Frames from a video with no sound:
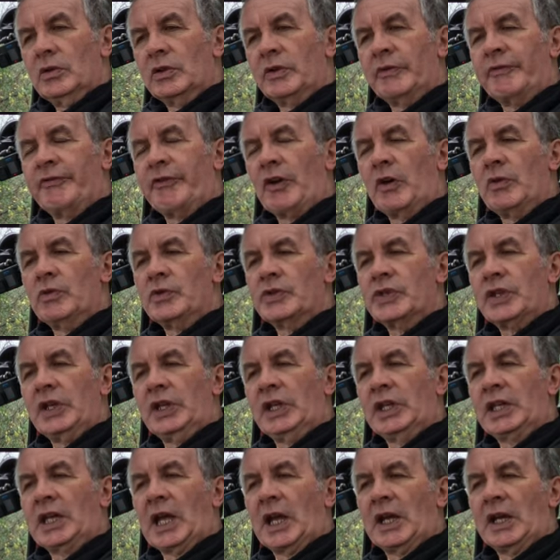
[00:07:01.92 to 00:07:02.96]
the phones that
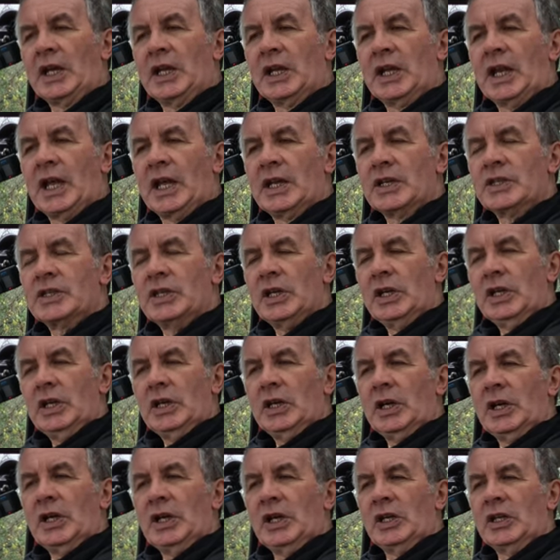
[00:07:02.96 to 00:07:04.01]
you can connect
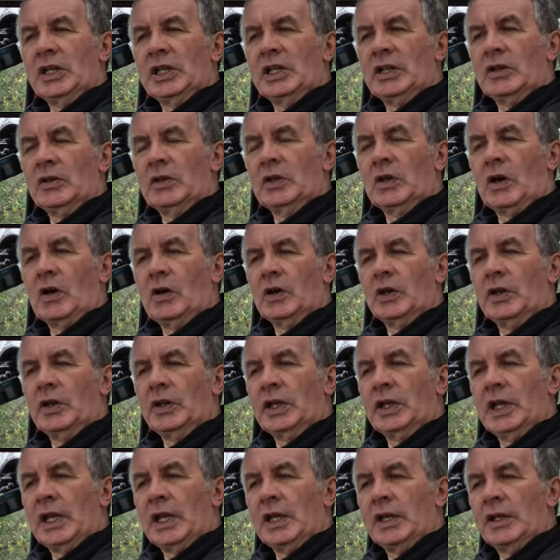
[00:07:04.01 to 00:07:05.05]
and a little cog at
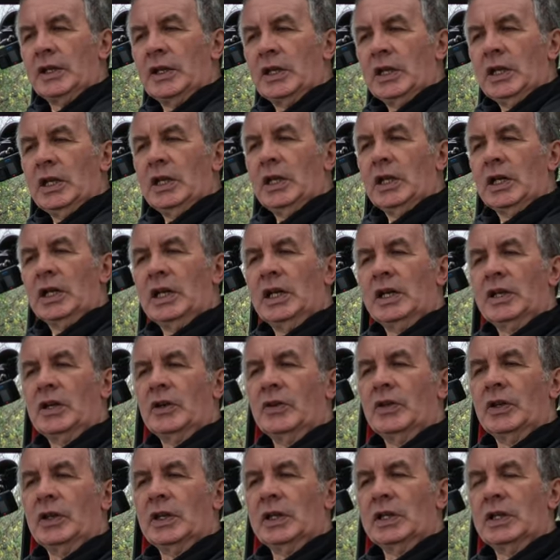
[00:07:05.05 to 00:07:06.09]
the end. Click
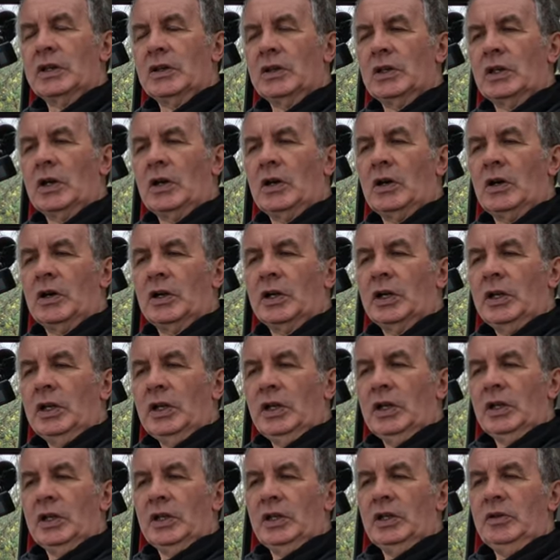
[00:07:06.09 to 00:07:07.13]
on the little cog.
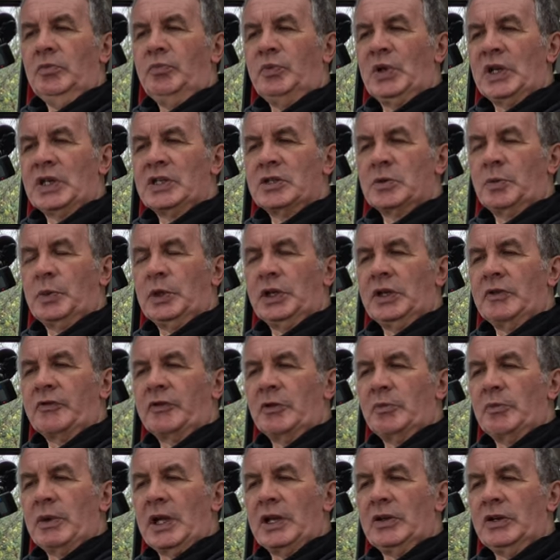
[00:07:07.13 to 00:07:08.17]
It brings up a
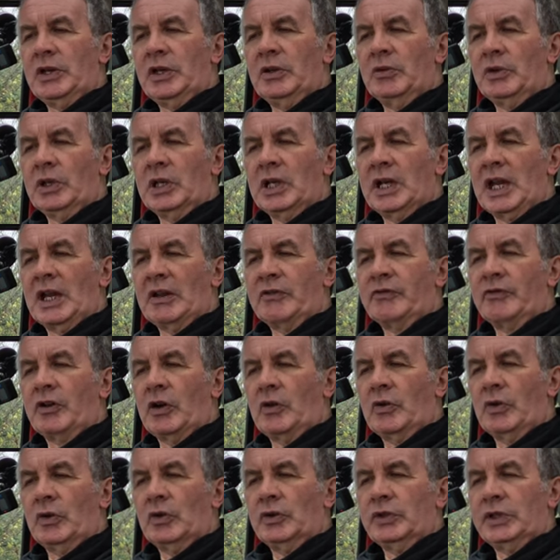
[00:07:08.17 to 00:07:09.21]
different menu, connect
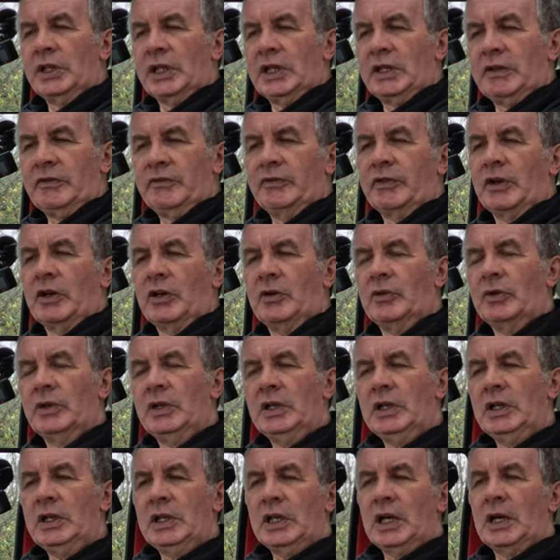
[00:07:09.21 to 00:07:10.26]
phone or delete phone.
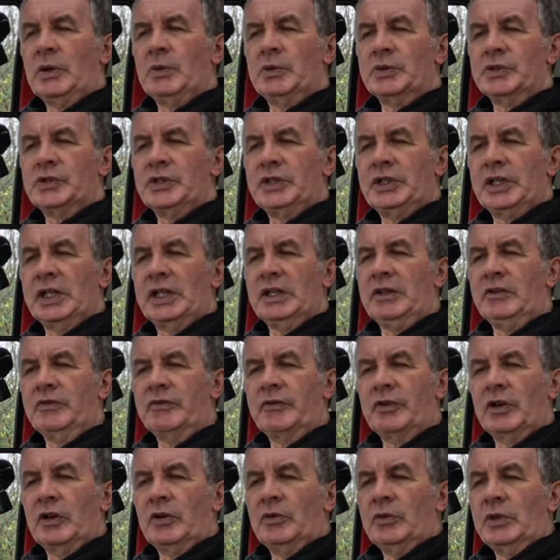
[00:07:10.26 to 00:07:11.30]
I want to delete
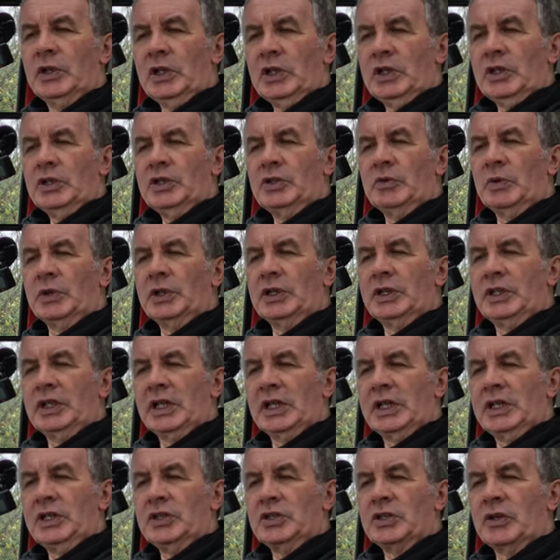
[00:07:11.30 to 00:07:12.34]
phone. Do you want to
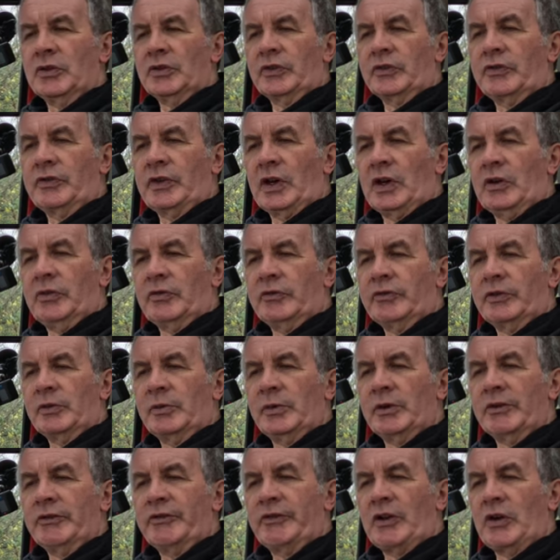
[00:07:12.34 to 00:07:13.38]
delete John's phone
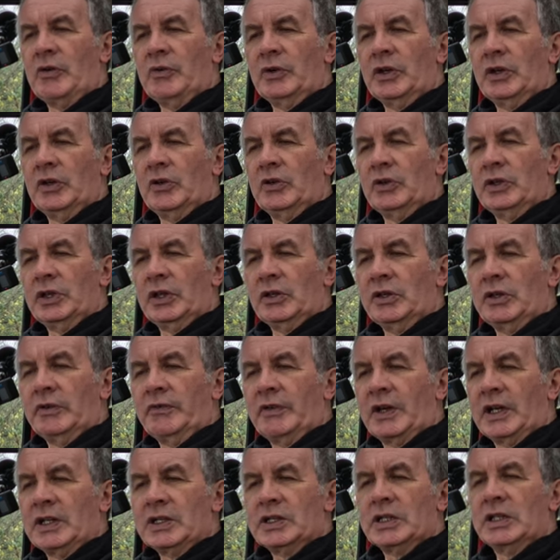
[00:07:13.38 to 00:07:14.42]
from the phone and audio
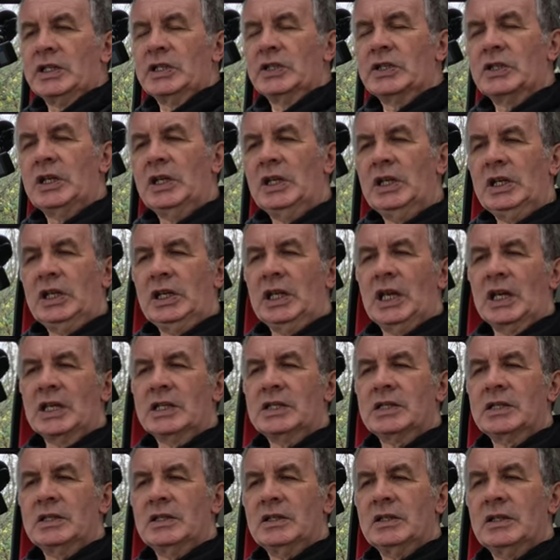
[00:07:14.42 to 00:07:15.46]
device list?
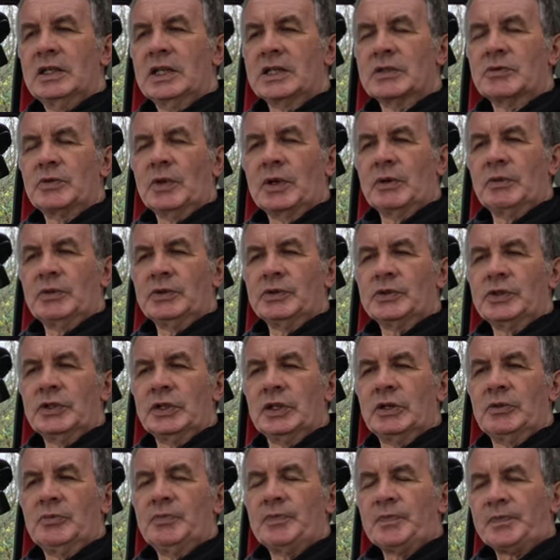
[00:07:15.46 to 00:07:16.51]
Yes, that's what I want to
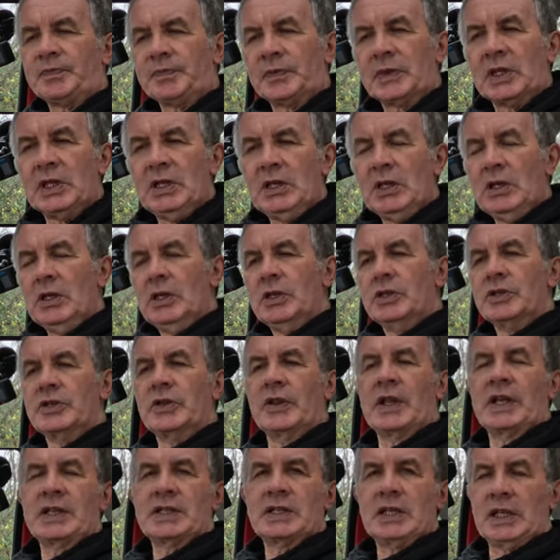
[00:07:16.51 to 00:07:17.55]
do.
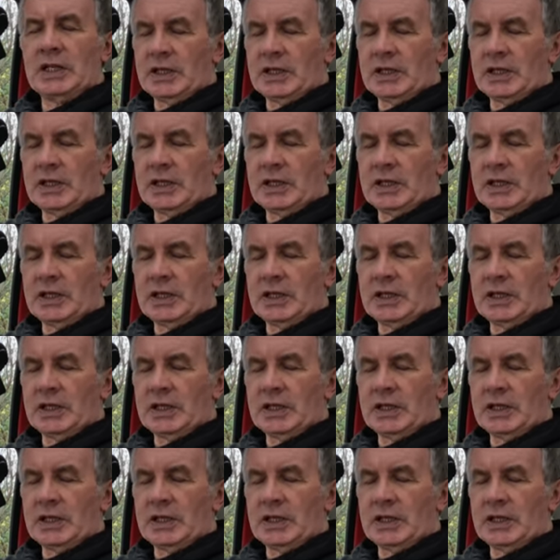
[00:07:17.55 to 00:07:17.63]
So that's